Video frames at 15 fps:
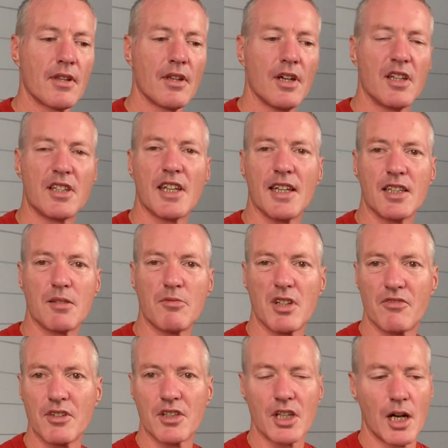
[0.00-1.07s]
and take some
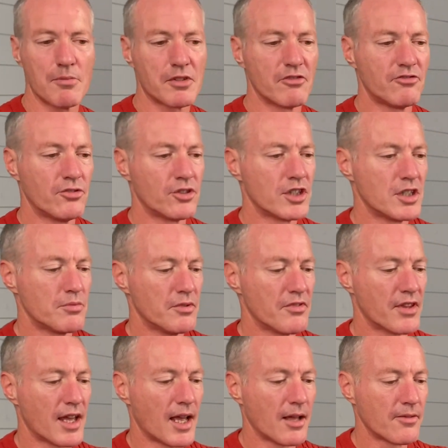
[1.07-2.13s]
different types of footage with
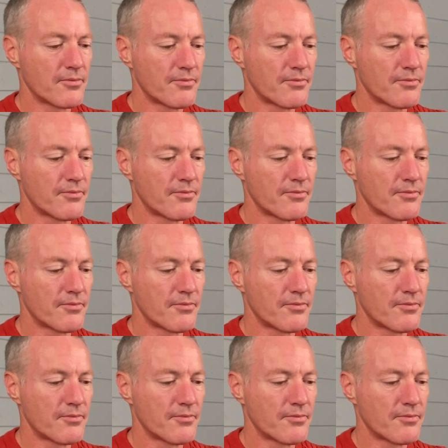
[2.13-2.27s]
that.